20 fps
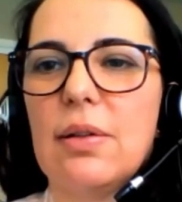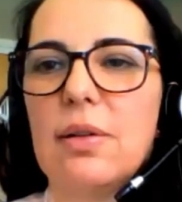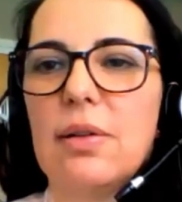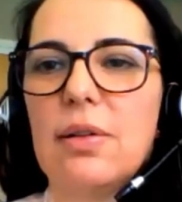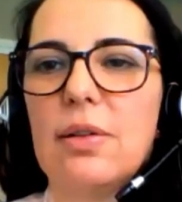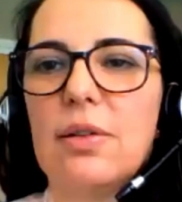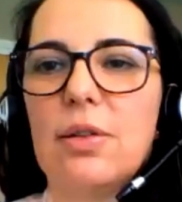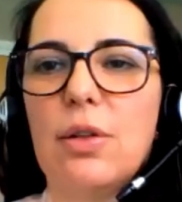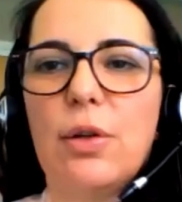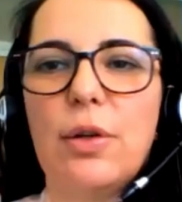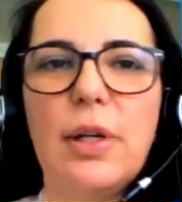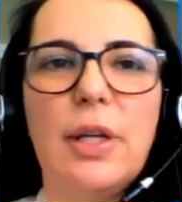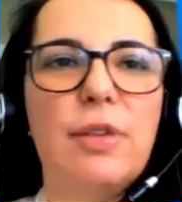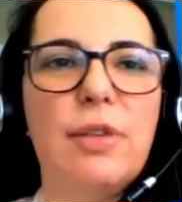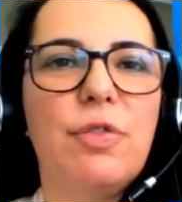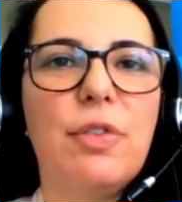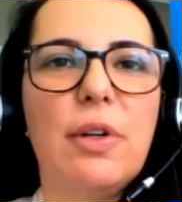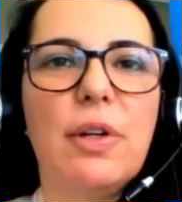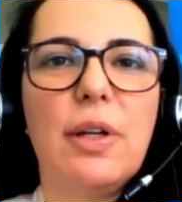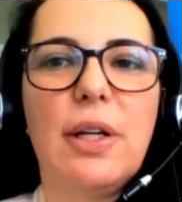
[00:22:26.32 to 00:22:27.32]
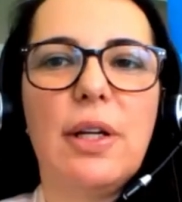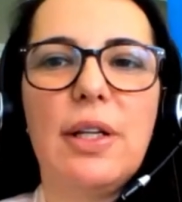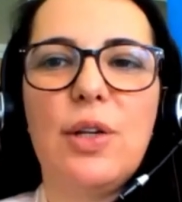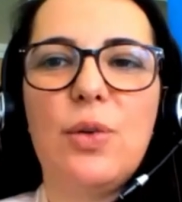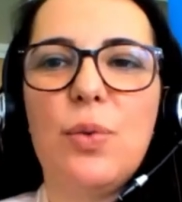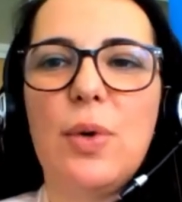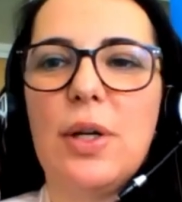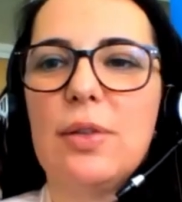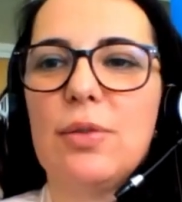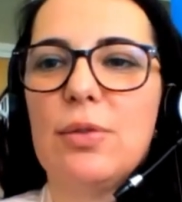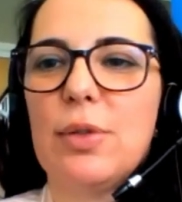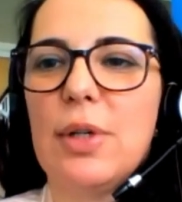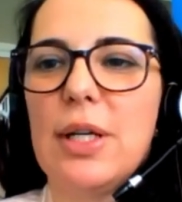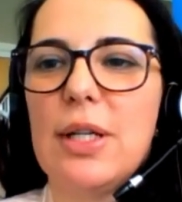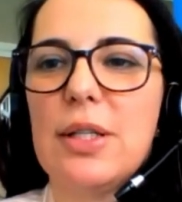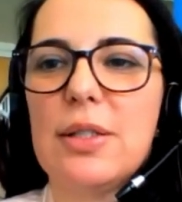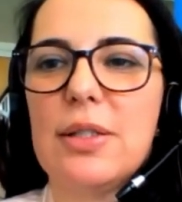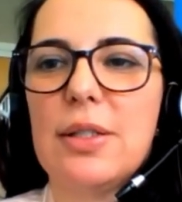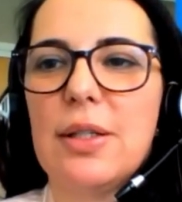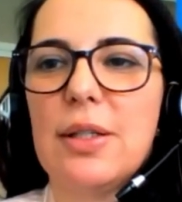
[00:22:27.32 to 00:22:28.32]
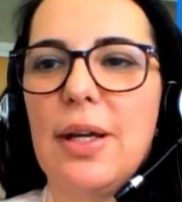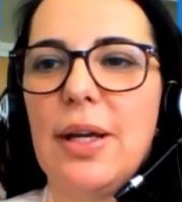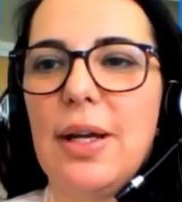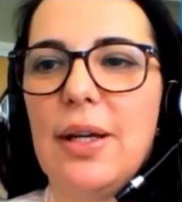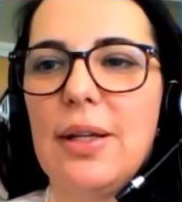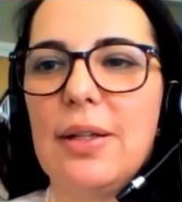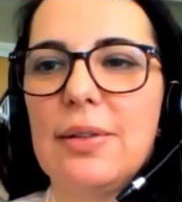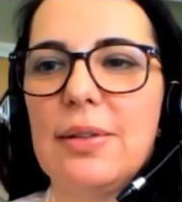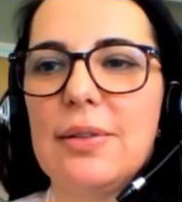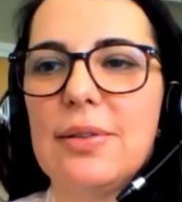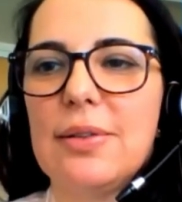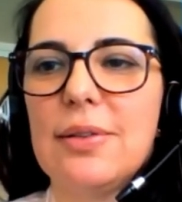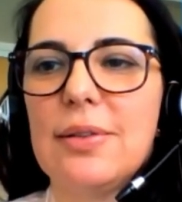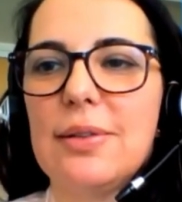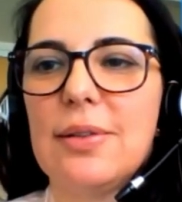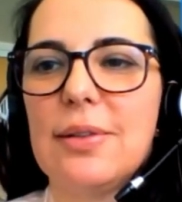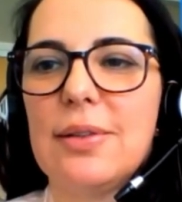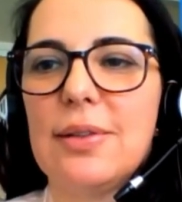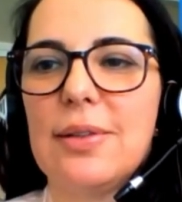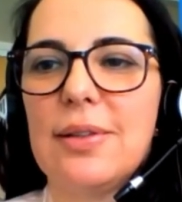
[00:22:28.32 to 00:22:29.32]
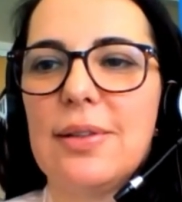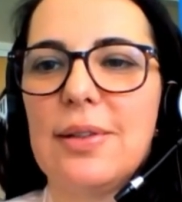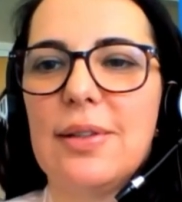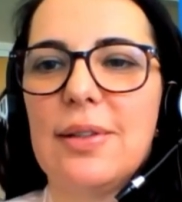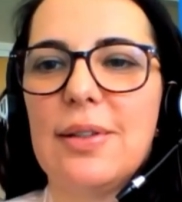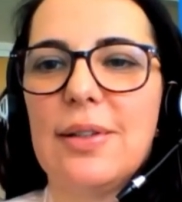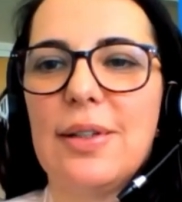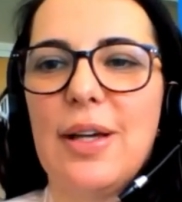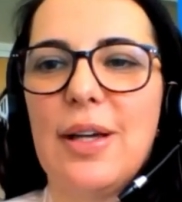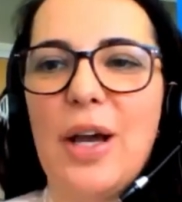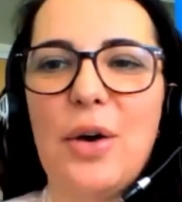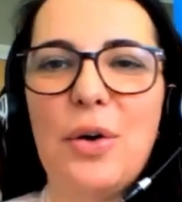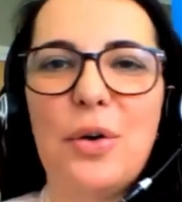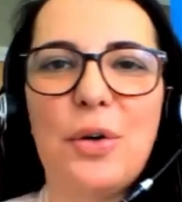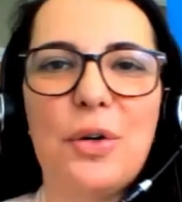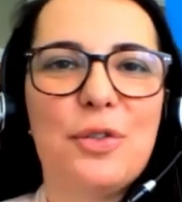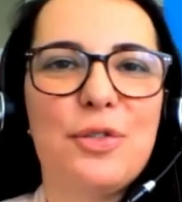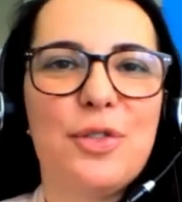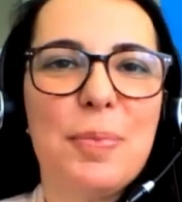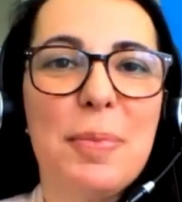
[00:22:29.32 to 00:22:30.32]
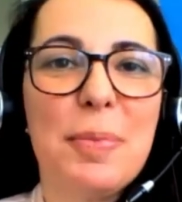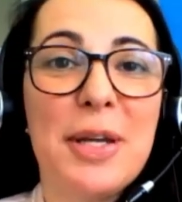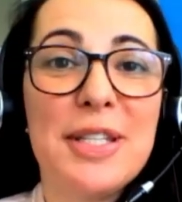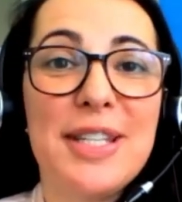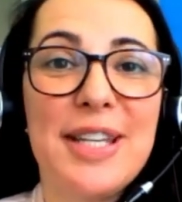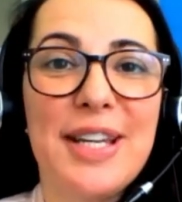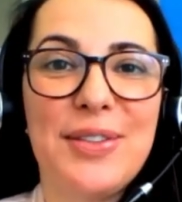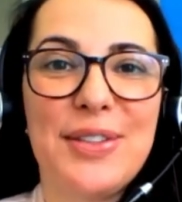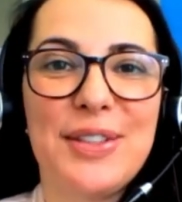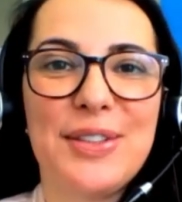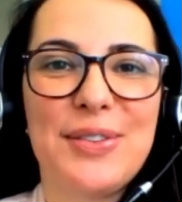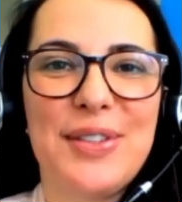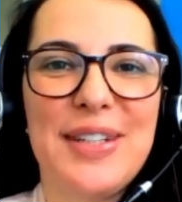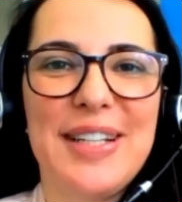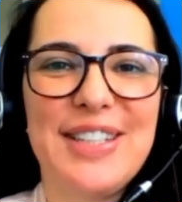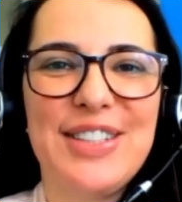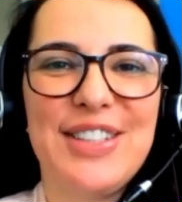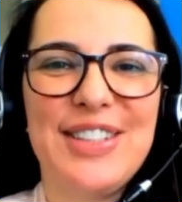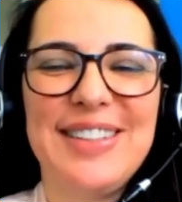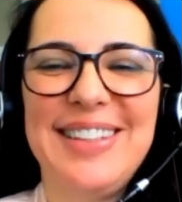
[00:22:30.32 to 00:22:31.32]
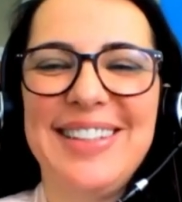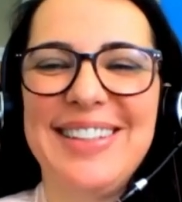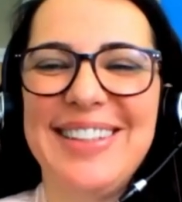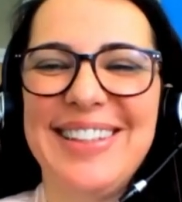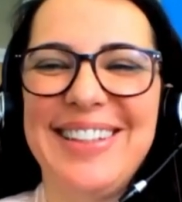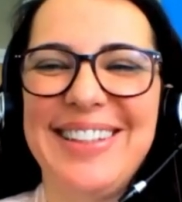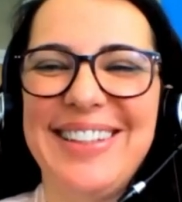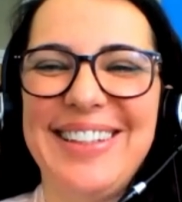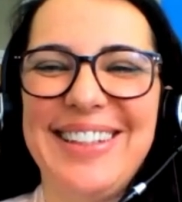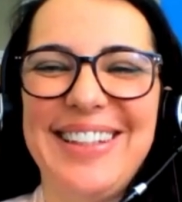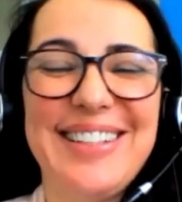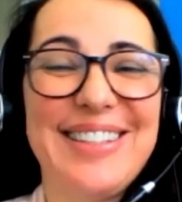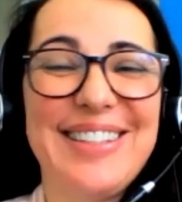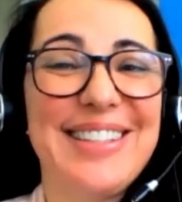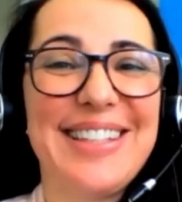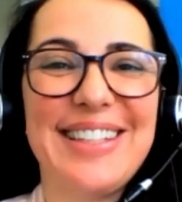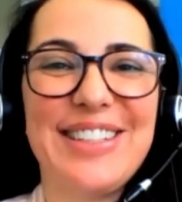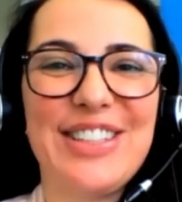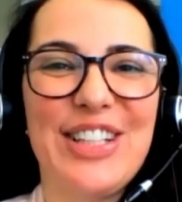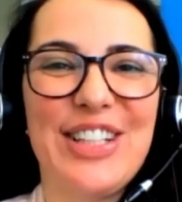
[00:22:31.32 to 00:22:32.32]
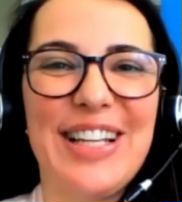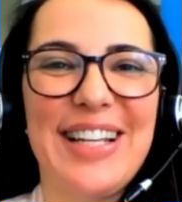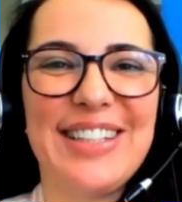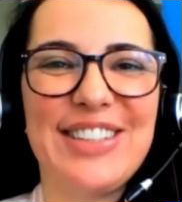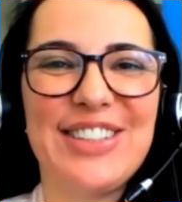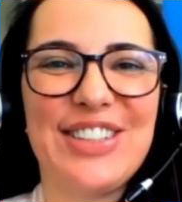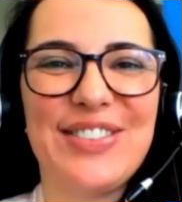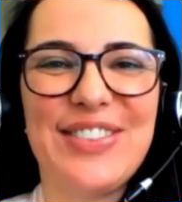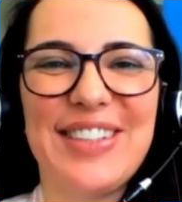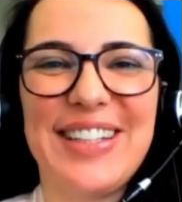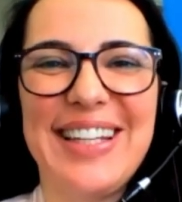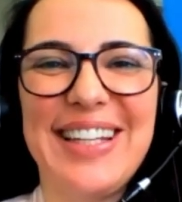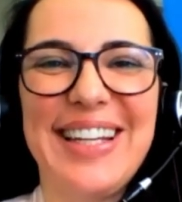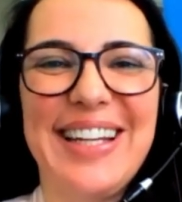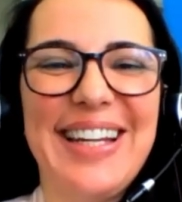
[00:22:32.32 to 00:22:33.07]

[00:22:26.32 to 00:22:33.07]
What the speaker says: So if anyone raised the hands, I'll go for my second question. It's such a luxury.